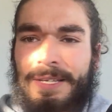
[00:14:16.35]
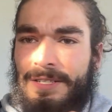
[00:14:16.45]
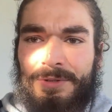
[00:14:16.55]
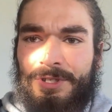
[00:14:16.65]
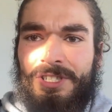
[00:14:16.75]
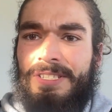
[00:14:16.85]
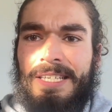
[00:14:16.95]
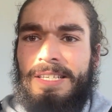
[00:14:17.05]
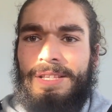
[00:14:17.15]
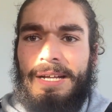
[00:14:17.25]
me and you're just
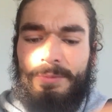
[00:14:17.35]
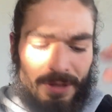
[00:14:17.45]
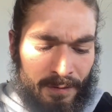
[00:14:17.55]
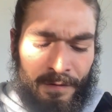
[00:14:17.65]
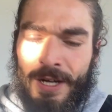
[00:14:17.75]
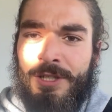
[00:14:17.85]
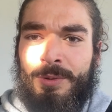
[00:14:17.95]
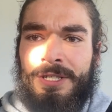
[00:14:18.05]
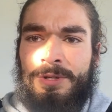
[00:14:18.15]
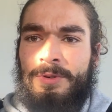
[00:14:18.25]
thinking like, what the fuck
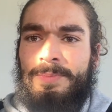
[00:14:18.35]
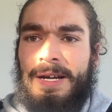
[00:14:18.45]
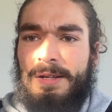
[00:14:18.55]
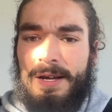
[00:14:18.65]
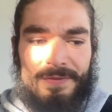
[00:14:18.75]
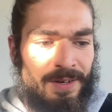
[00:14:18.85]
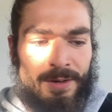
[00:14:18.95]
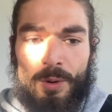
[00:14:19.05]
do I do with my life?